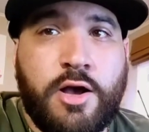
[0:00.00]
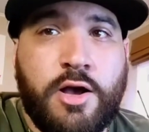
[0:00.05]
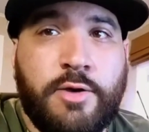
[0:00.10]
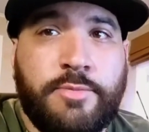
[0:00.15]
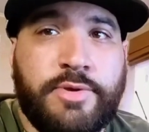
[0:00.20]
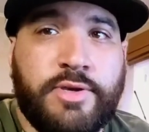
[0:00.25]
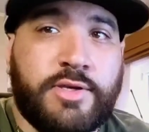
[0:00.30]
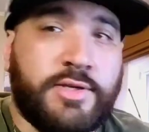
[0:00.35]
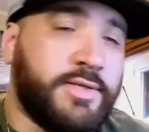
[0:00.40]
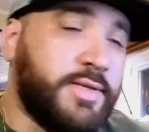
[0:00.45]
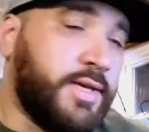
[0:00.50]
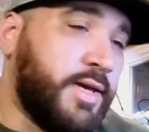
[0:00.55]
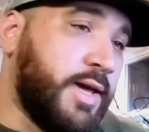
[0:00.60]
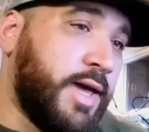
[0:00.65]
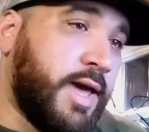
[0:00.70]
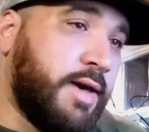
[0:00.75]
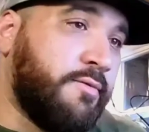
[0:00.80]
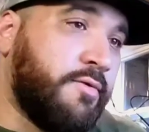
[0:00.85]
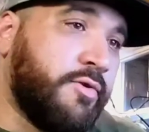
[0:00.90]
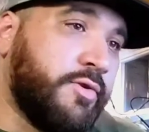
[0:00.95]
because they
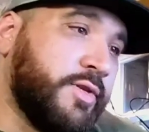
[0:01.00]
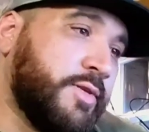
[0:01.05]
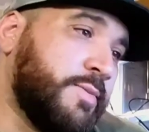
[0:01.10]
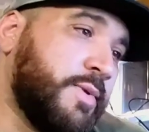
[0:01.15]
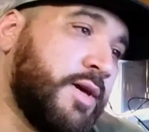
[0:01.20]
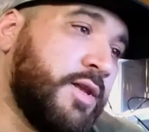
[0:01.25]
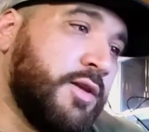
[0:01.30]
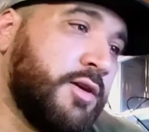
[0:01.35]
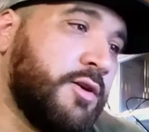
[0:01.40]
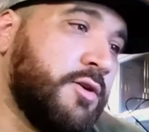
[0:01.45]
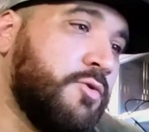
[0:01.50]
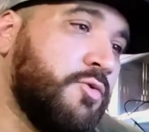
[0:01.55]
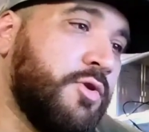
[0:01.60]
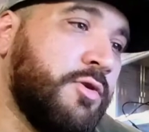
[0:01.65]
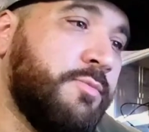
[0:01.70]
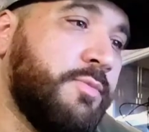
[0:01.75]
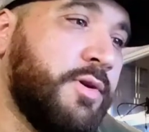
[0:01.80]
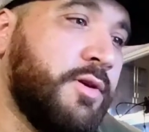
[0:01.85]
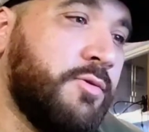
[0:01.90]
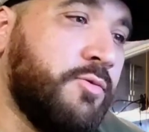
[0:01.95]
have all this mining
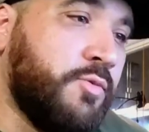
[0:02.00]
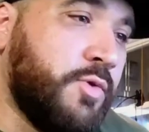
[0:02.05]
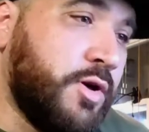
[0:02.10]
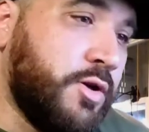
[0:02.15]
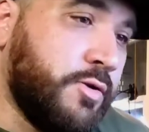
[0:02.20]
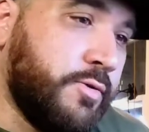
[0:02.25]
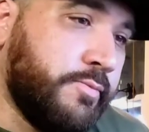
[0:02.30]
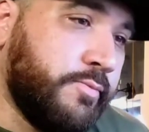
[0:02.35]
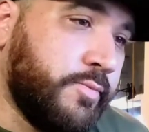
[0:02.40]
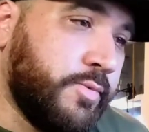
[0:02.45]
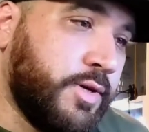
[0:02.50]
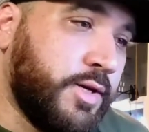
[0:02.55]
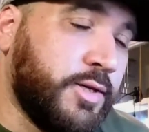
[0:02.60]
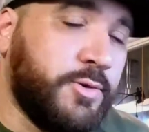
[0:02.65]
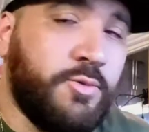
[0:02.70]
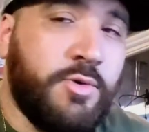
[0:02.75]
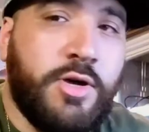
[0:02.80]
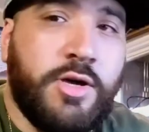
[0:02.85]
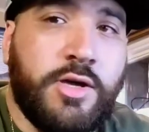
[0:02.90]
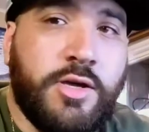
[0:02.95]
equipment. Well,
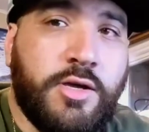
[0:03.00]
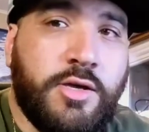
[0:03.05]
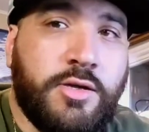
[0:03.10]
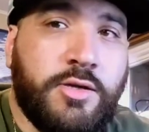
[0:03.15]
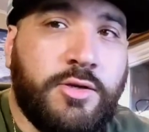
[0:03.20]
guess what?